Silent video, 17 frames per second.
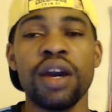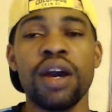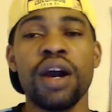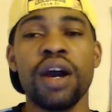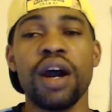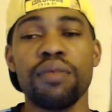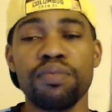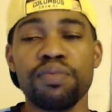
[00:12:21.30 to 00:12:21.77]

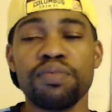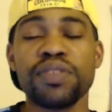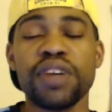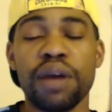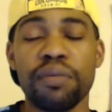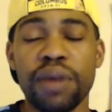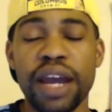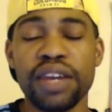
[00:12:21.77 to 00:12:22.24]
uh,
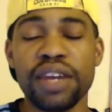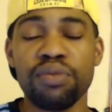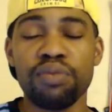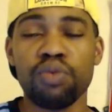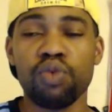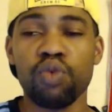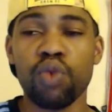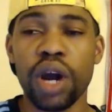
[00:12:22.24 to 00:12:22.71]
sorry, by
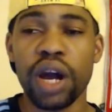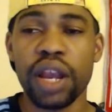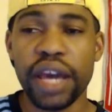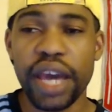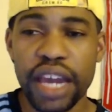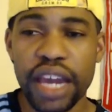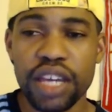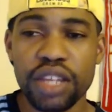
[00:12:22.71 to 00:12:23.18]

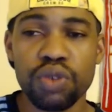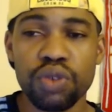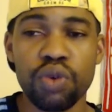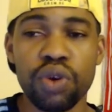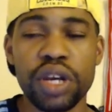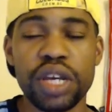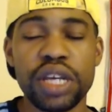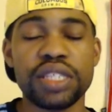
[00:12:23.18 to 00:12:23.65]
while
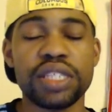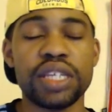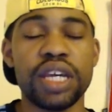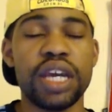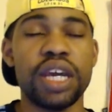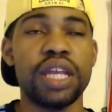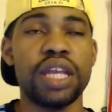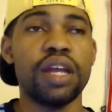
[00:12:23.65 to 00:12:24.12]
Ecuador is
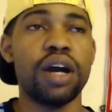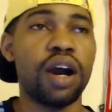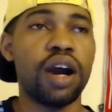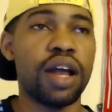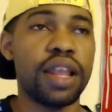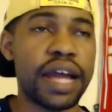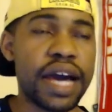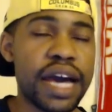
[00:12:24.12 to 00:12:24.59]
in
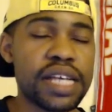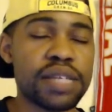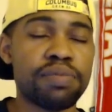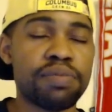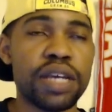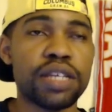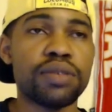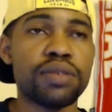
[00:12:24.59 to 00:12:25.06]
uh,
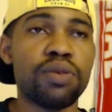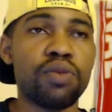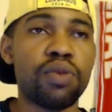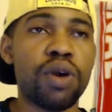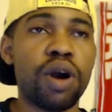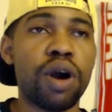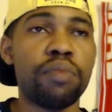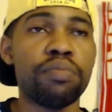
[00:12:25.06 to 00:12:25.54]
last place,
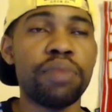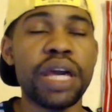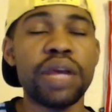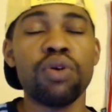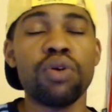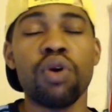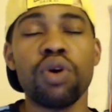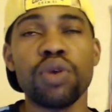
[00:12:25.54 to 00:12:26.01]
um,
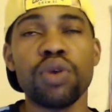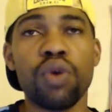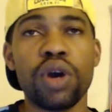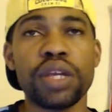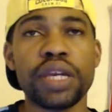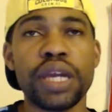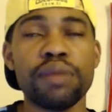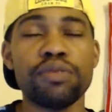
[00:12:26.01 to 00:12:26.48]
playing only
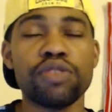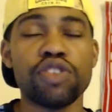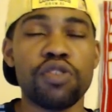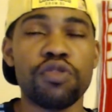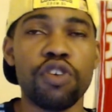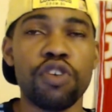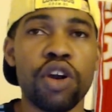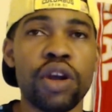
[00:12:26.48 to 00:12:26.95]
one game so
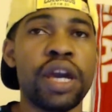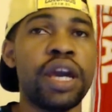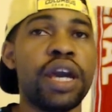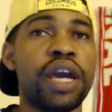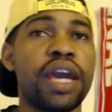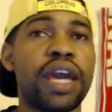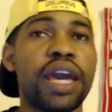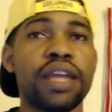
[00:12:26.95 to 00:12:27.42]
far
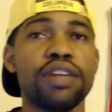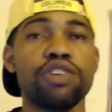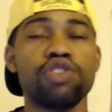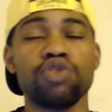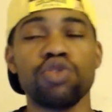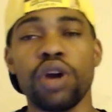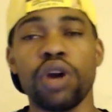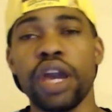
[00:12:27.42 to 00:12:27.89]

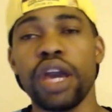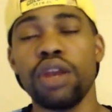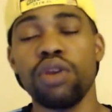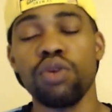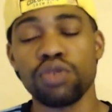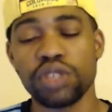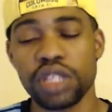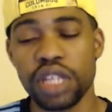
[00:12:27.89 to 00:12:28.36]
and
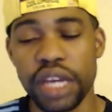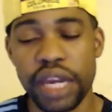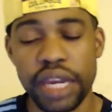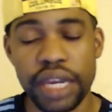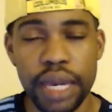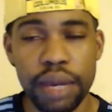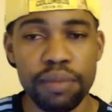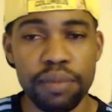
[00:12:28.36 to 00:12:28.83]
and losing
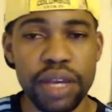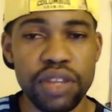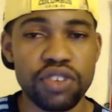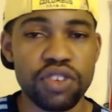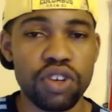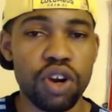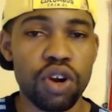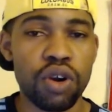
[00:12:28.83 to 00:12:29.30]
that game. And
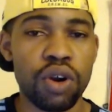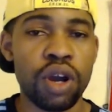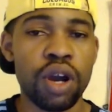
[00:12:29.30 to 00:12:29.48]
so